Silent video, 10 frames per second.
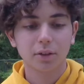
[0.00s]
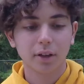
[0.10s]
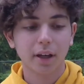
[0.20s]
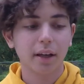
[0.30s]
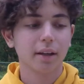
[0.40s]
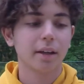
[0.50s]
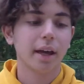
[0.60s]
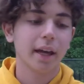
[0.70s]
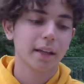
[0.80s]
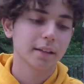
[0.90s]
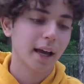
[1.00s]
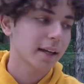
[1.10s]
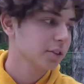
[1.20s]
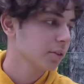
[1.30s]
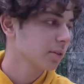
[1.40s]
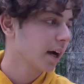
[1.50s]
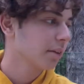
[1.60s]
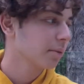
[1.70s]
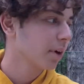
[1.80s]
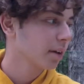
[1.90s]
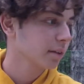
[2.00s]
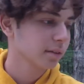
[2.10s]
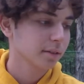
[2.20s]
okay, and as you go down the rod,